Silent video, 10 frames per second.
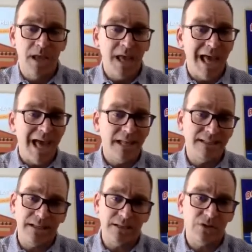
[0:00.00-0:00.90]
at
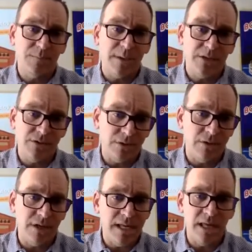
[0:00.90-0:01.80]
Spencer
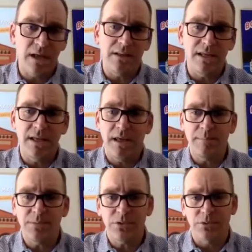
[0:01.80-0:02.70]

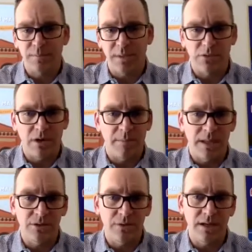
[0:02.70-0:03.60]
ELEM, so Spencer
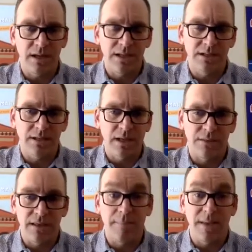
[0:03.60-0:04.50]
Elementary, and it's
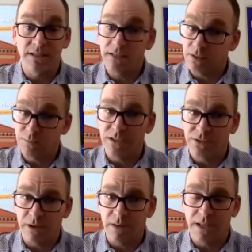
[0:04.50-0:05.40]
the amazing
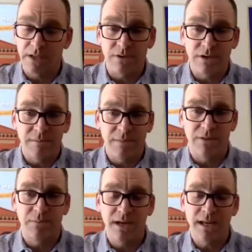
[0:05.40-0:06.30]
Spencer Elementary, by the way.